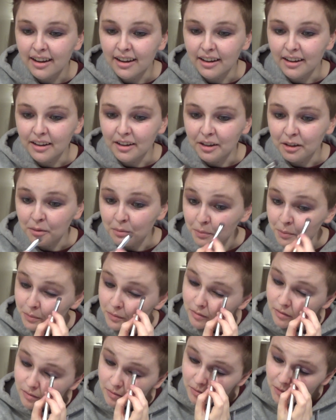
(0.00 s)
um,
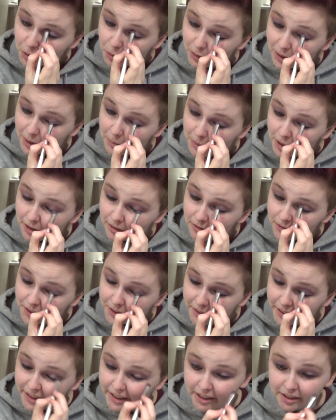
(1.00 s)
when I'm not
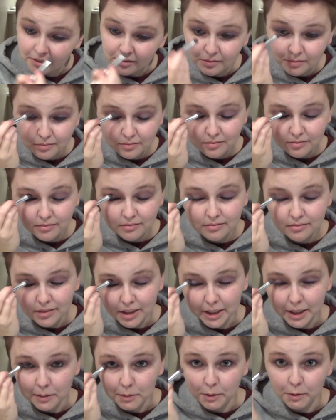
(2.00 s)
feeling
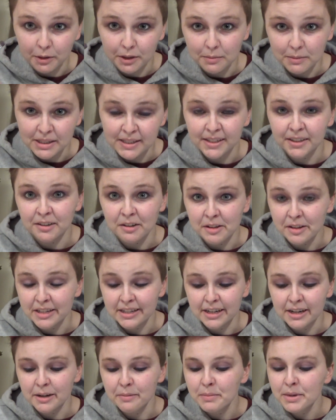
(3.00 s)
like I'm going to be sick all the
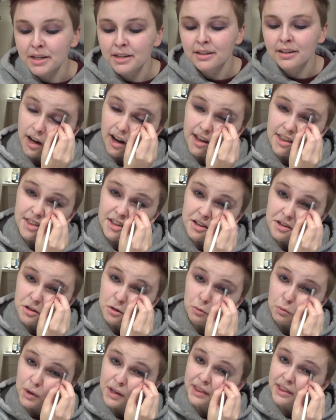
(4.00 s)
time. I think
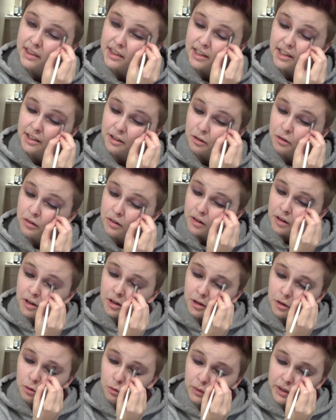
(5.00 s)
the one thing
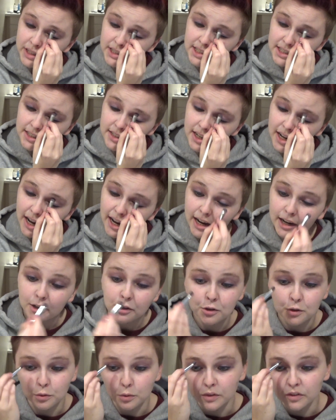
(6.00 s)
we did
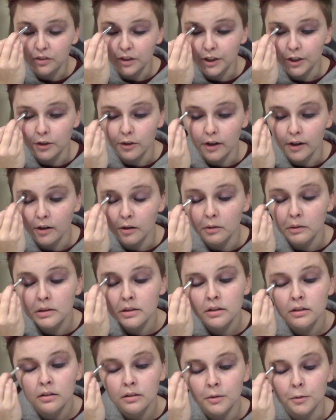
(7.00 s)
actually figure out
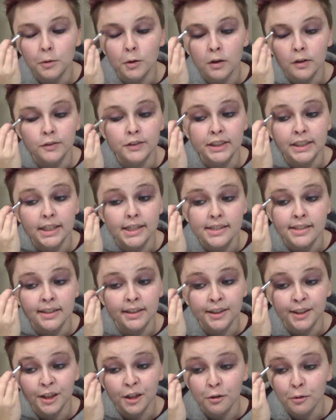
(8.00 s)
through all of the
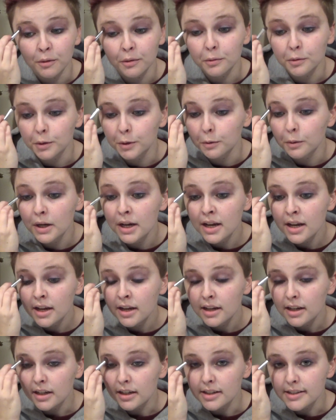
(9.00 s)
testing that I went through
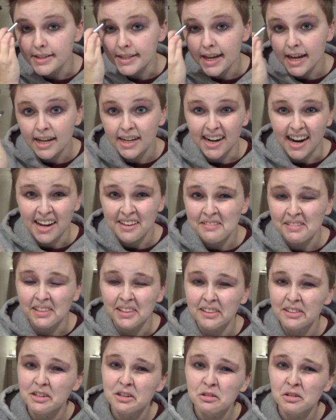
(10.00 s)
is that I
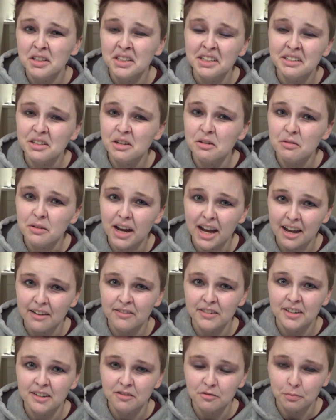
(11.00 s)
literally don't have
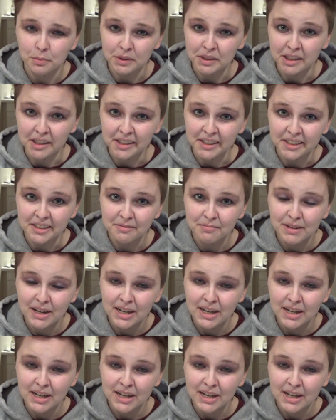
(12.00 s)
enough blood,